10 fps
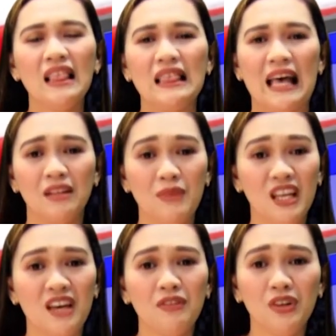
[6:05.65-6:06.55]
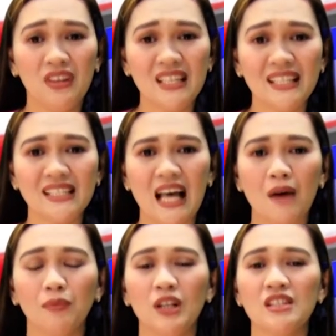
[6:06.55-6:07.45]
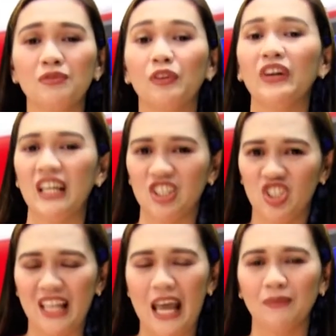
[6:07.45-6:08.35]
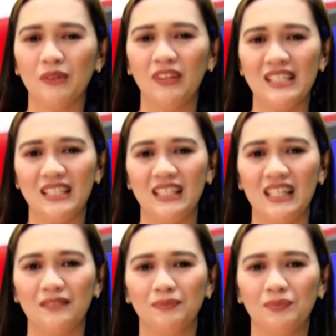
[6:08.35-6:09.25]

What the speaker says: let me give you these examples for each type of listening.